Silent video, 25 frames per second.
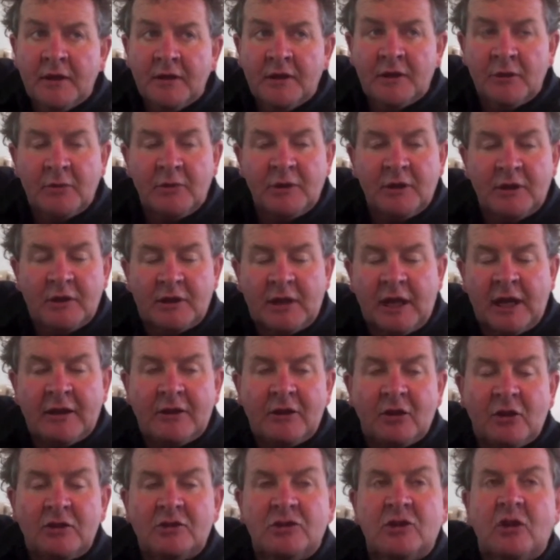Then we
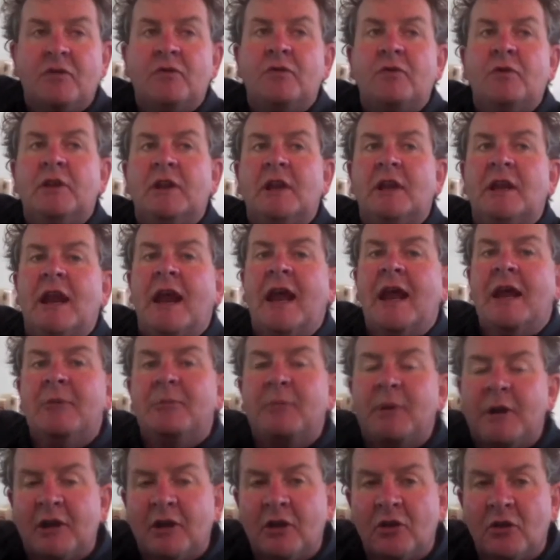take those off, we then
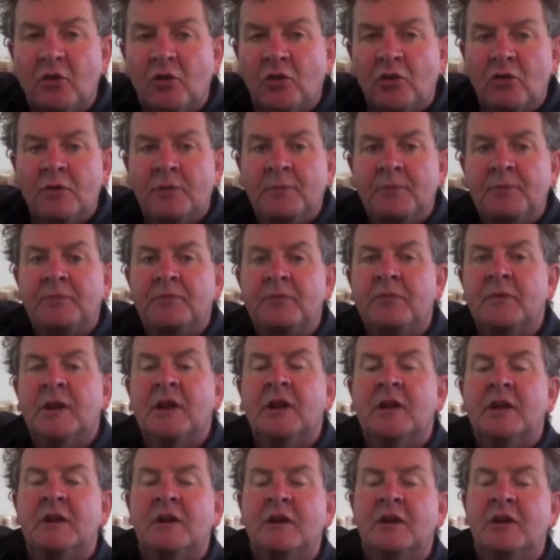hand pick it all,
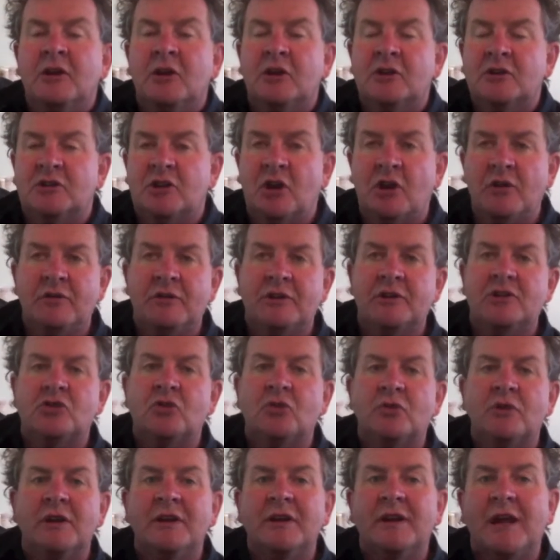goes over the
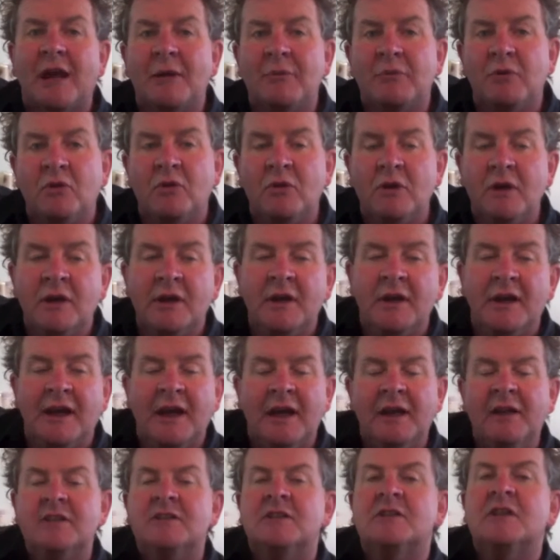sorting table,
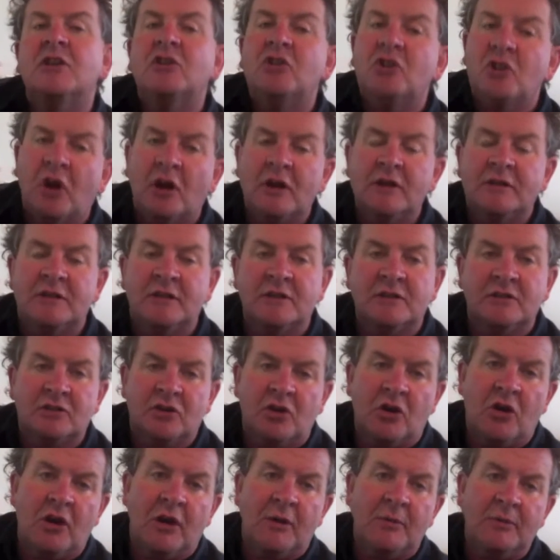and it's the nicest
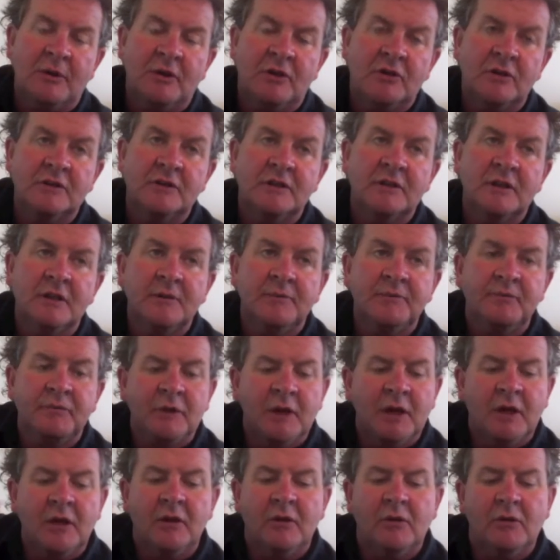time because
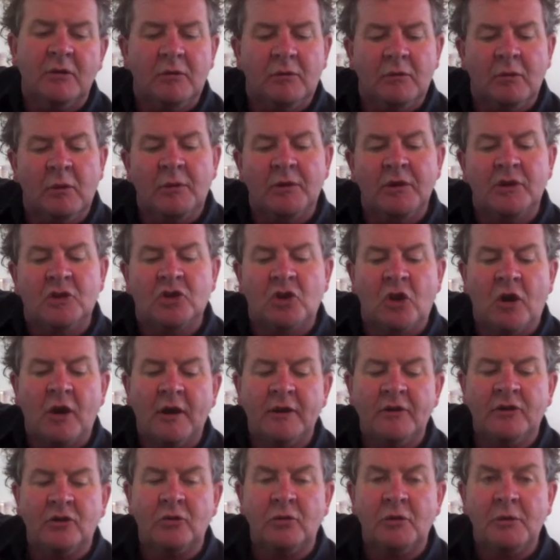what we try
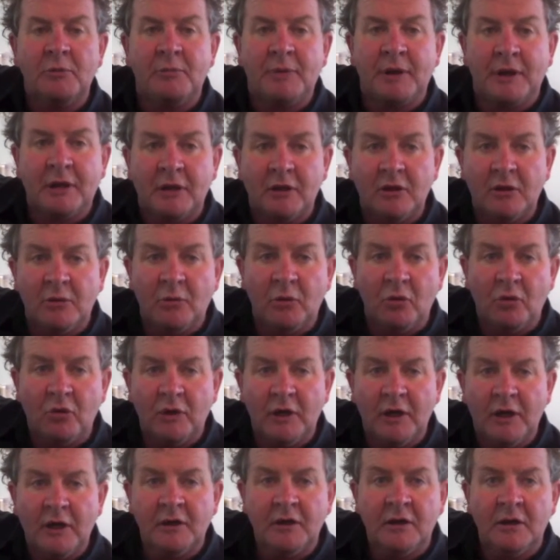and do, we pick in the
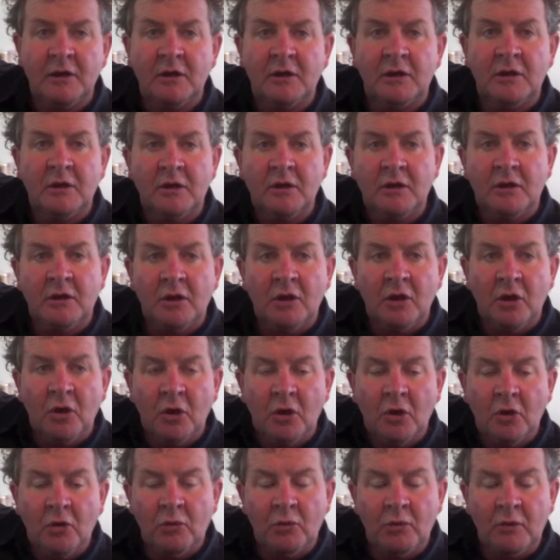morning,
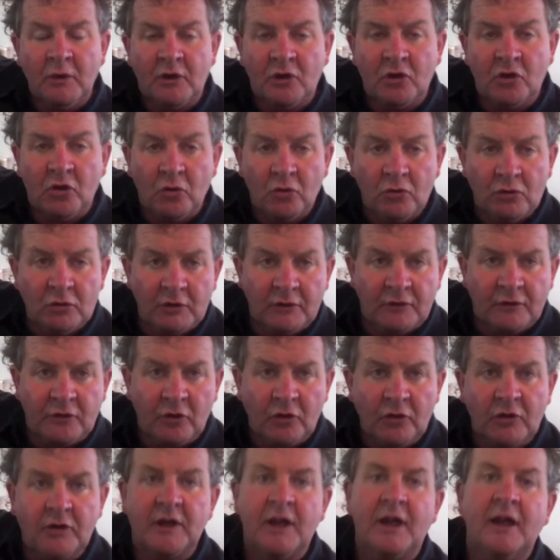we cool the
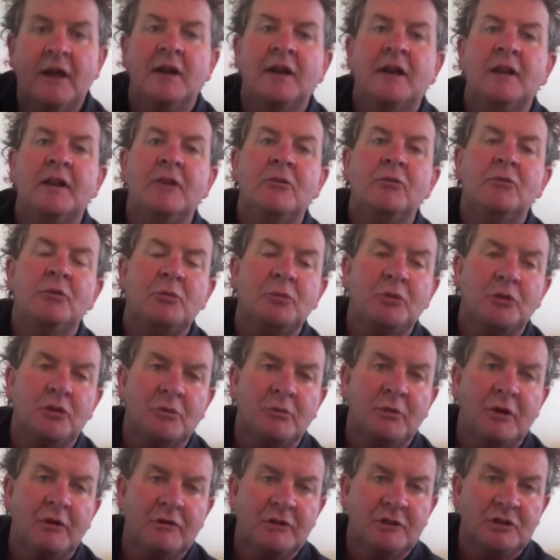fruit down, and then we put
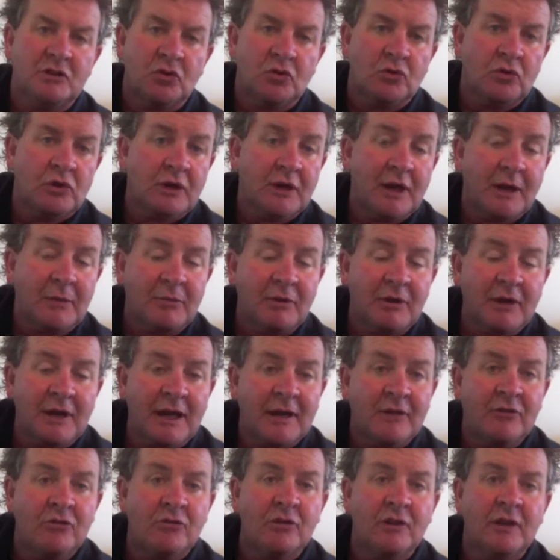them over the sorting table
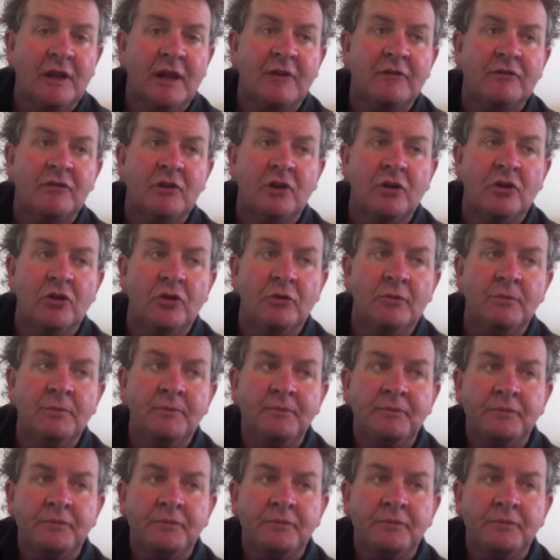later in the afternoon.